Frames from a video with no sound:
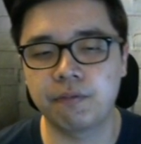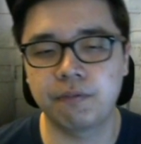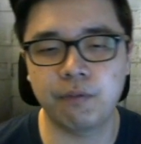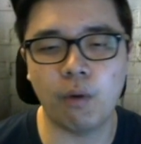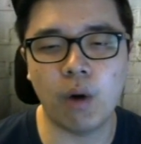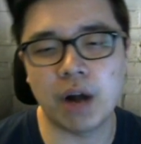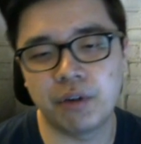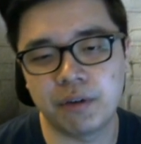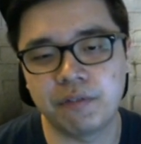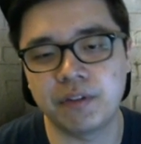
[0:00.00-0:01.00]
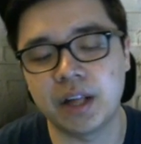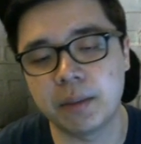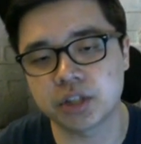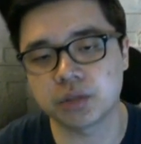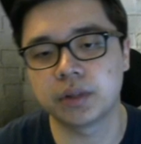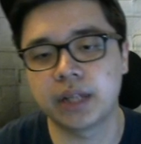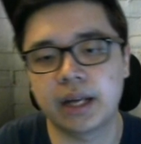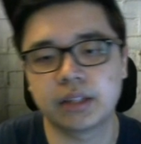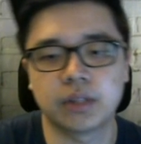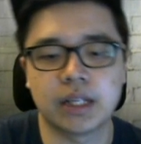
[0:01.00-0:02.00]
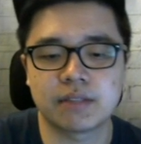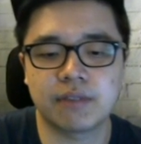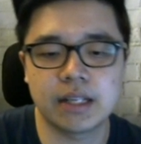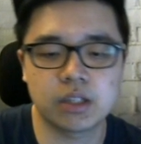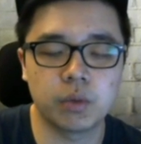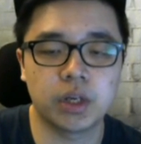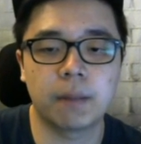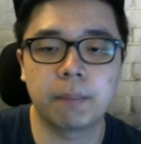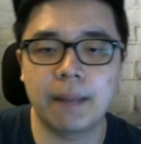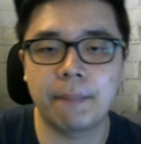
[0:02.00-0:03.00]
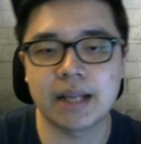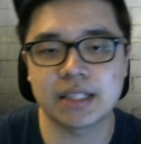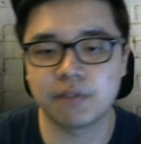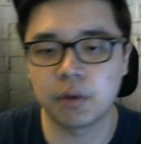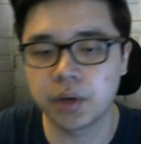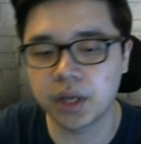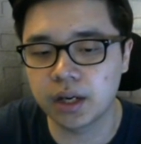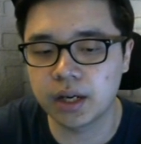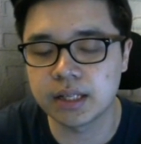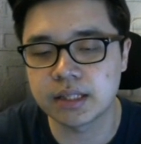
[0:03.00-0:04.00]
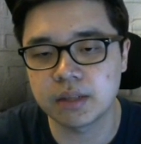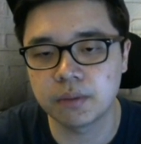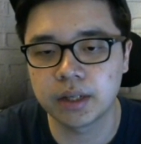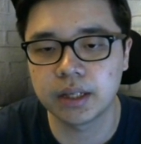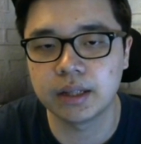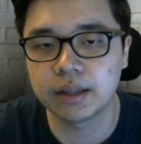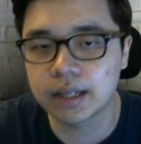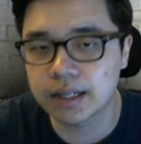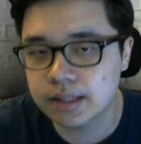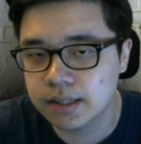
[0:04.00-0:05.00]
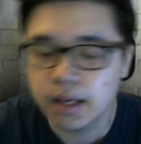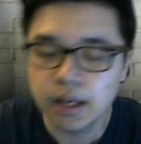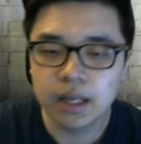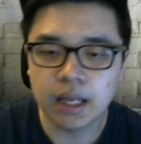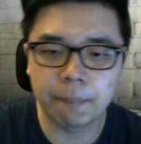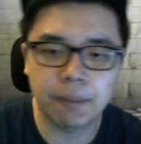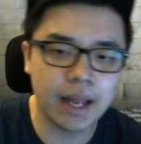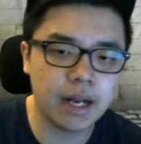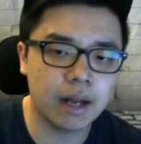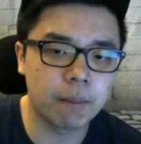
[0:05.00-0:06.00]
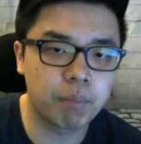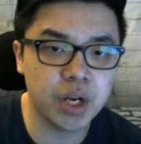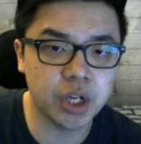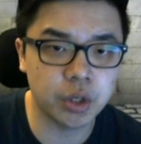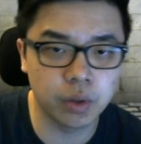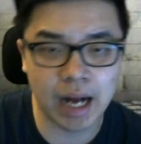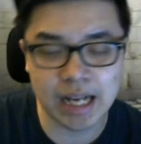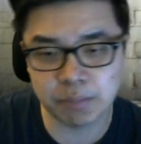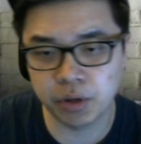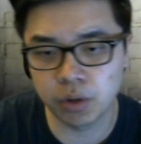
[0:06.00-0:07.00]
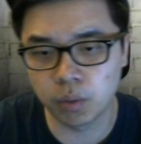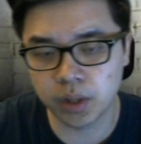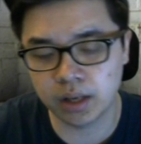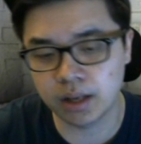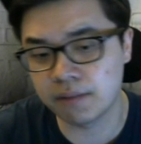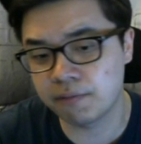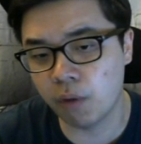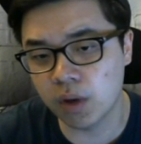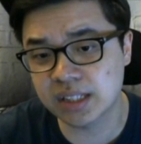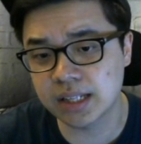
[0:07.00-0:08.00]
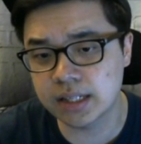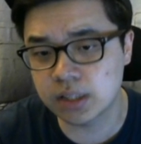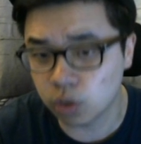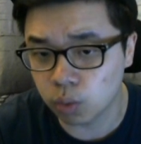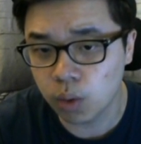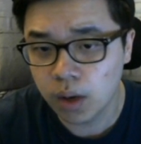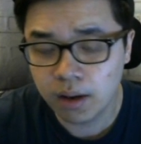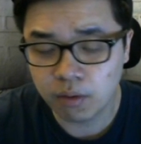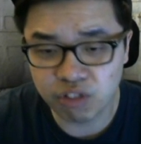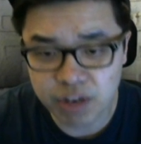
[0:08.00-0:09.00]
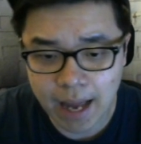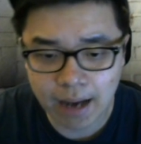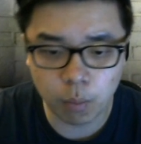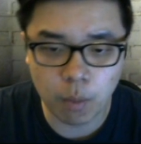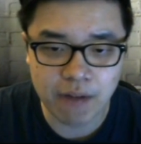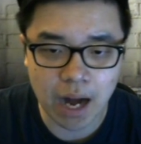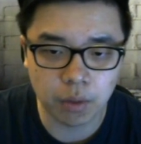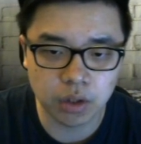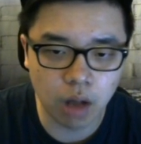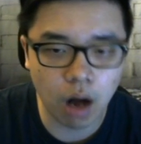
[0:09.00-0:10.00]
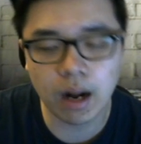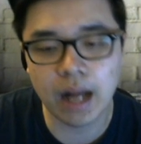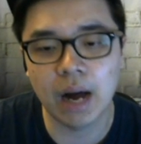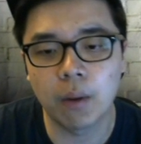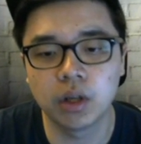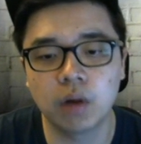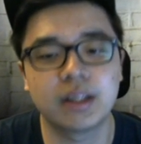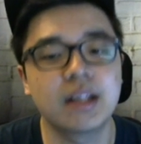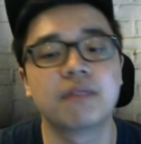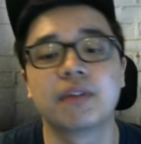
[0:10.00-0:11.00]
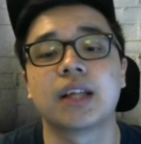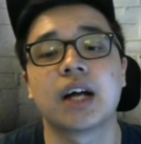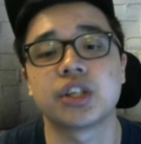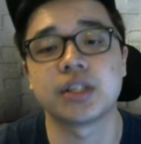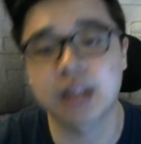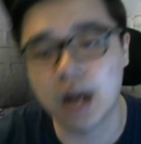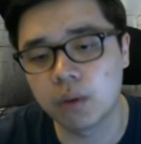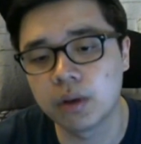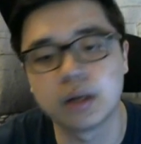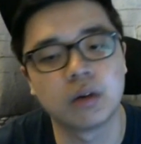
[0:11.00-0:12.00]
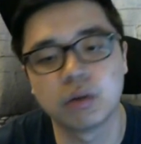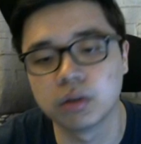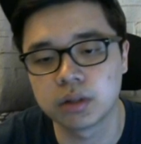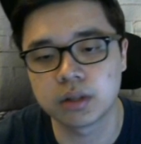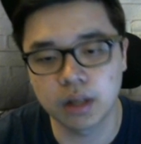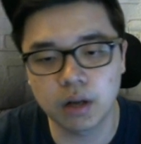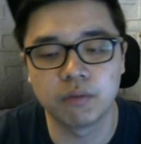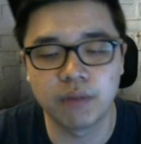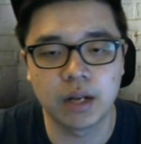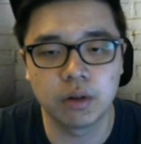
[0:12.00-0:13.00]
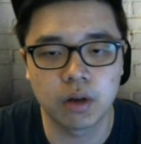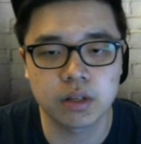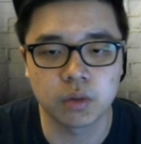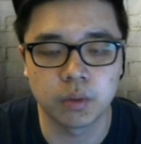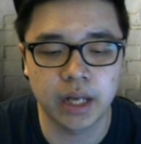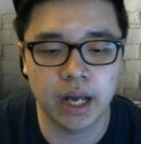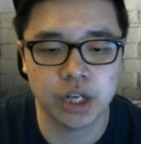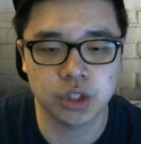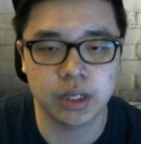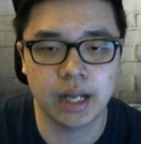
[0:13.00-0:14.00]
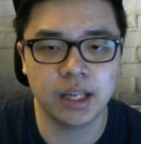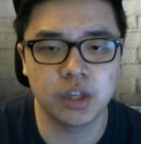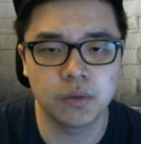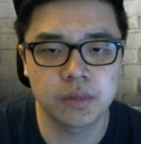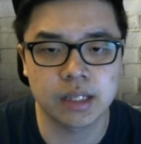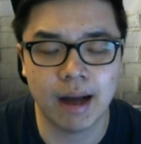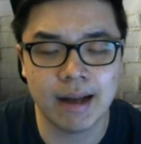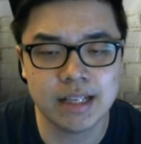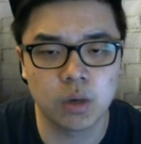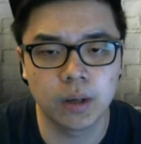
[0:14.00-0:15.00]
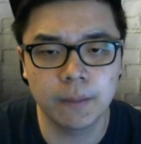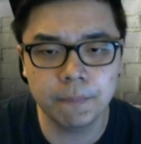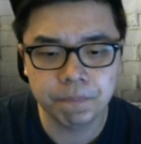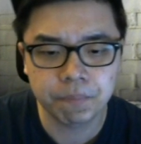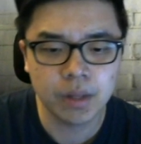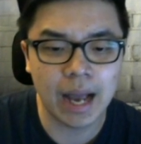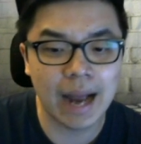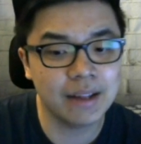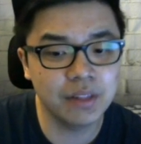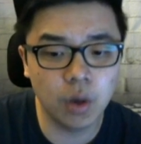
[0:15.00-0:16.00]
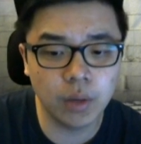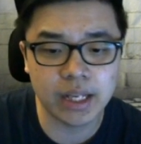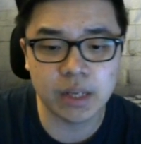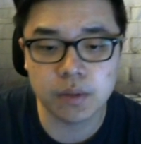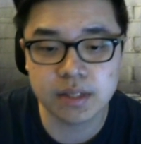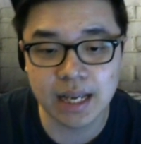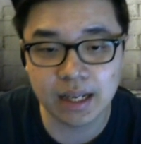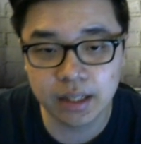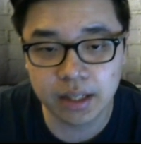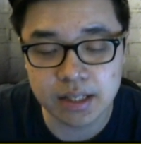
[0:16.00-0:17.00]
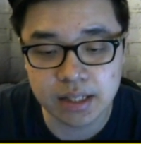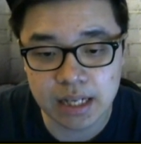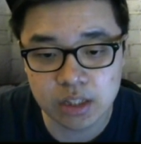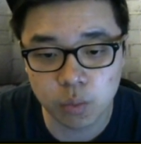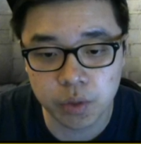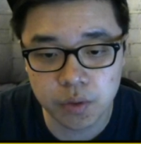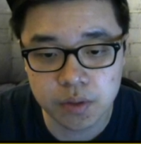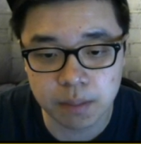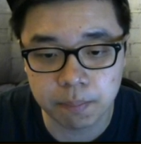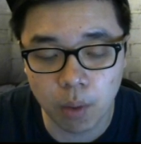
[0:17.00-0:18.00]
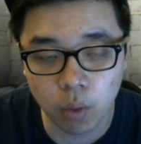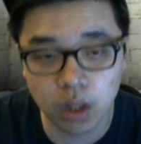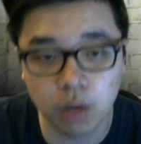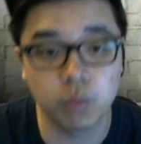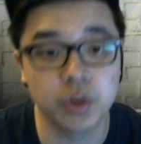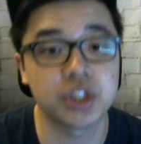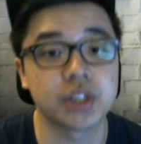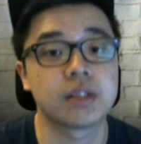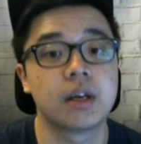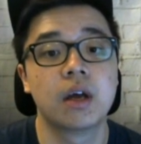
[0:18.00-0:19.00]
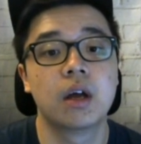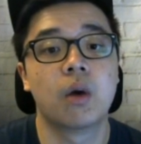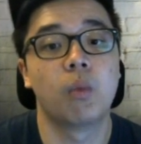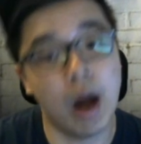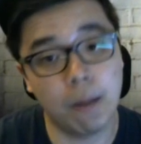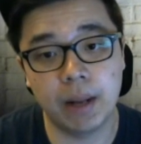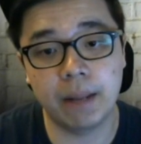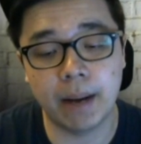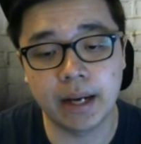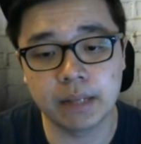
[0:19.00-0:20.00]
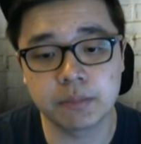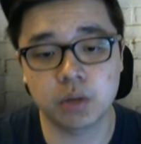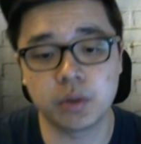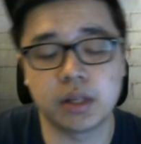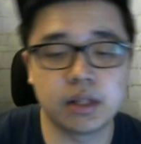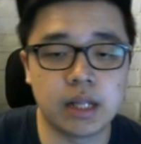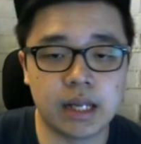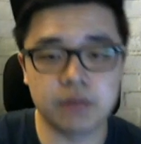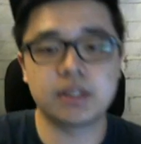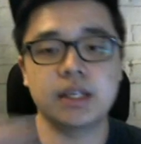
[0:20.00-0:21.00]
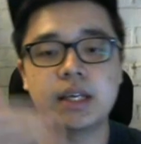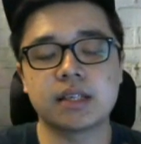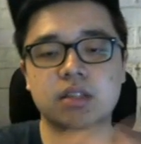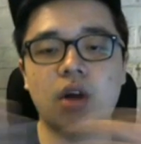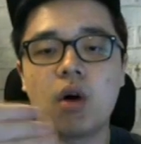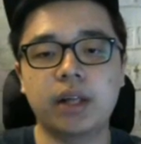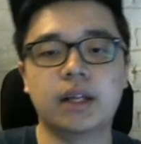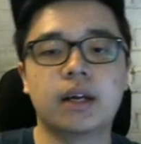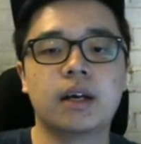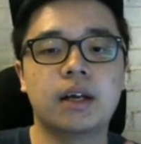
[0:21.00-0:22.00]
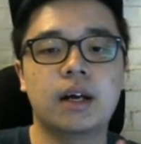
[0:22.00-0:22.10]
450 damage over there, so that's fine. So we're gonna play passive over here and see what he does. He played a pretty good Ice Spirit over here. It forced us to react with our lock, and our lock didn't even touch his tower. Oh, a lot of value lost over there actually. And then he used the Ice Golem I didn't know that he was cycling his card, so we used a bowler, which is well played by him. So like you see, he's stalling the